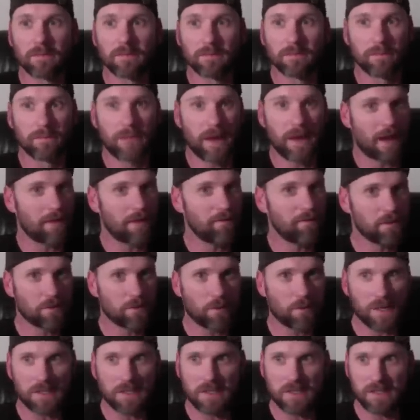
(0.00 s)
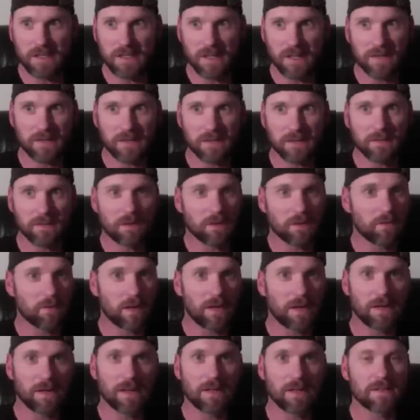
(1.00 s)
they have their questions answered they're ready
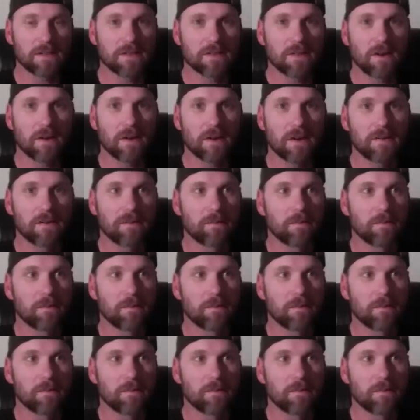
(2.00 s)
to get started